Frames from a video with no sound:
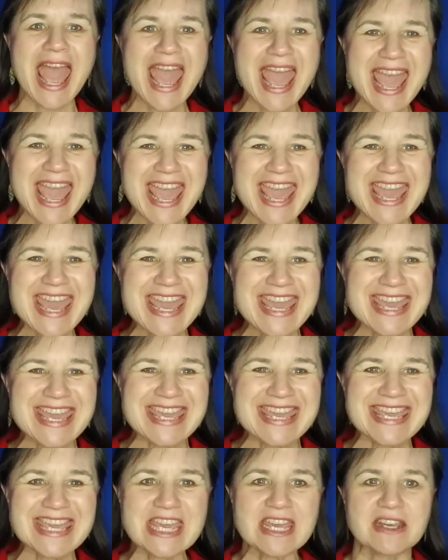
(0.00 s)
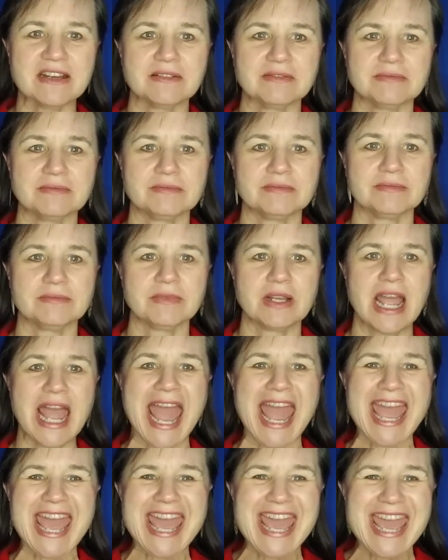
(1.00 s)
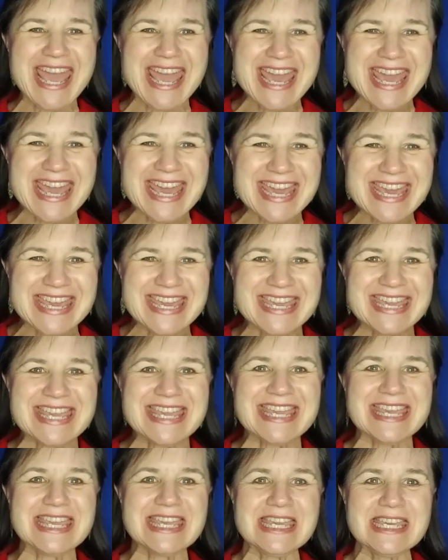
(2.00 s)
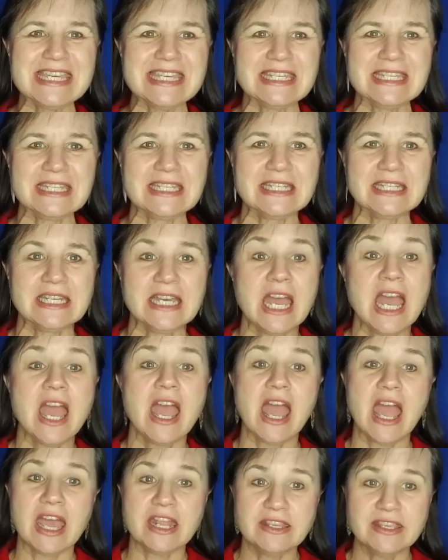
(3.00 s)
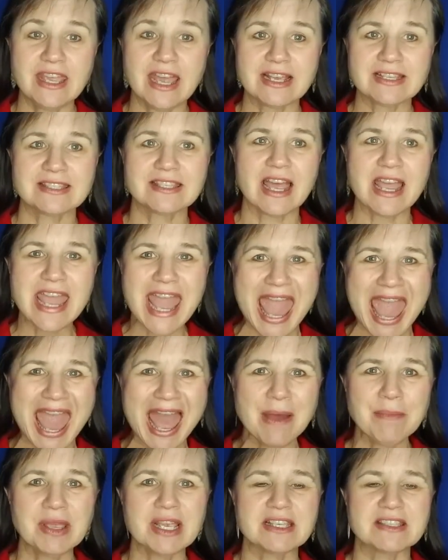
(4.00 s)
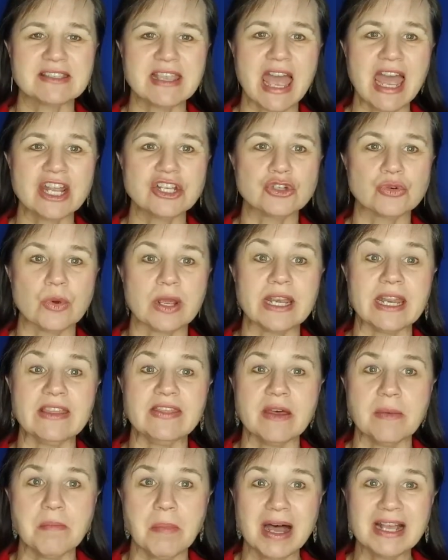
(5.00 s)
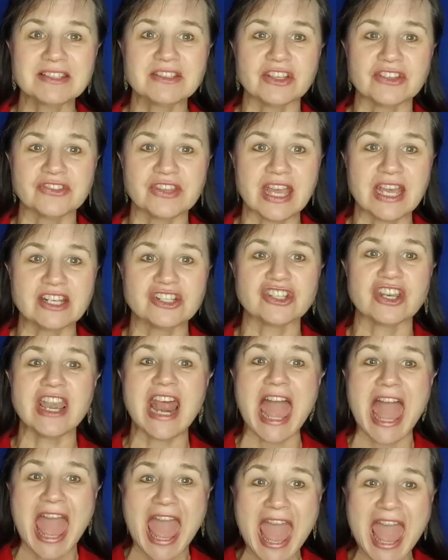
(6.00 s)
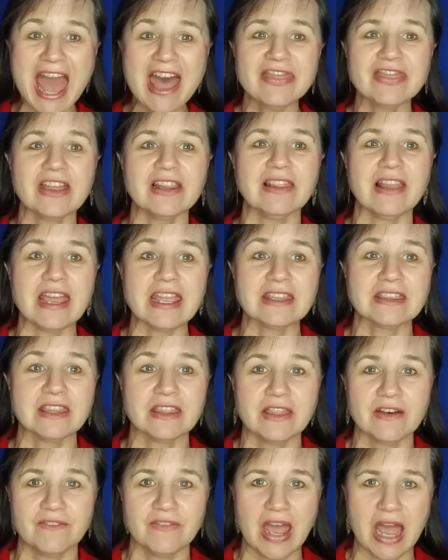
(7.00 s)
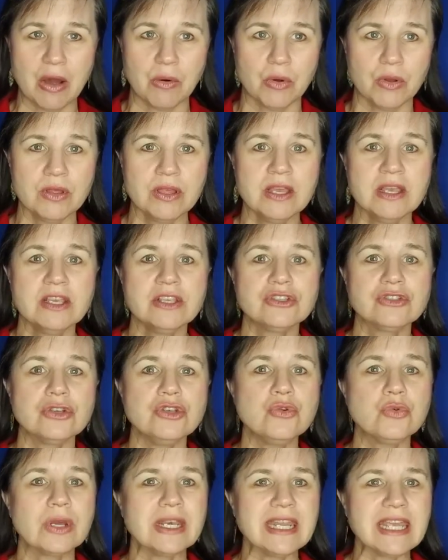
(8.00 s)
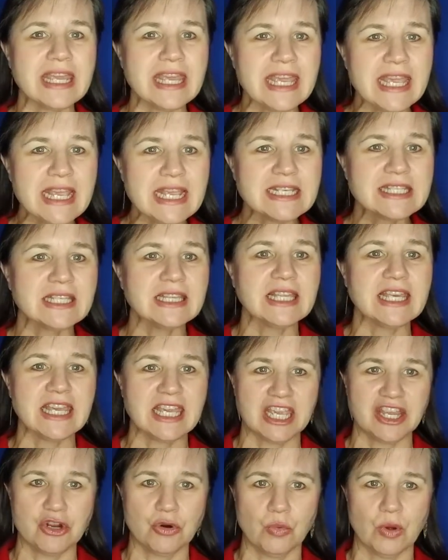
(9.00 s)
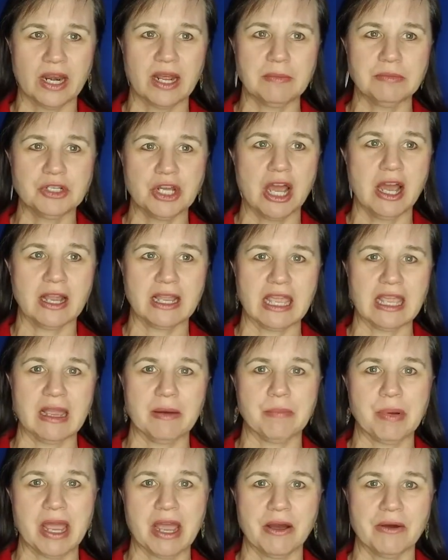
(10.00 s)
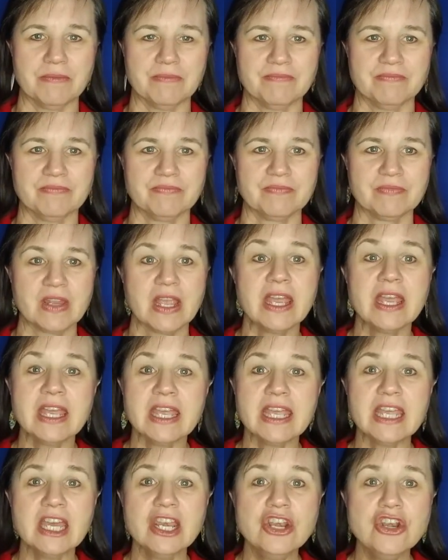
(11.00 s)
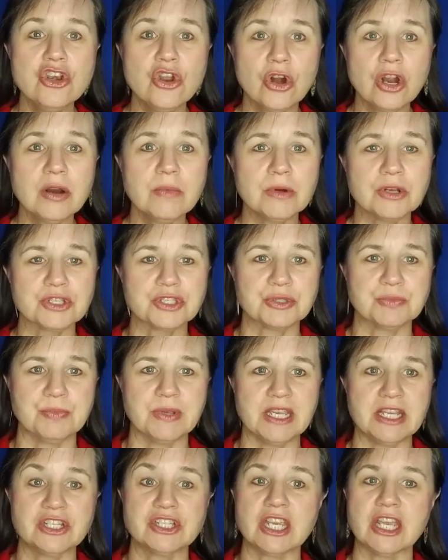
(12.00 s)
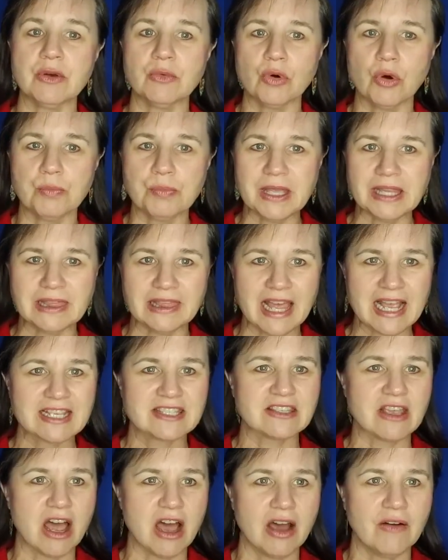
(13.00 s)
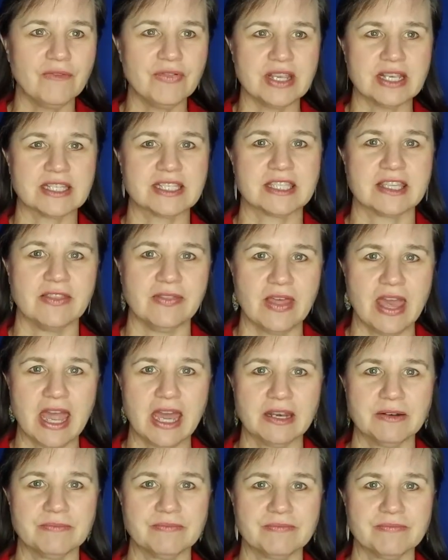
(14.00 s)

A, A. And yes, I am exaggerating the muscle tension and the length of the vowel so you can easily hear what I'm talking about. In normal speech, it will be less obvious than that.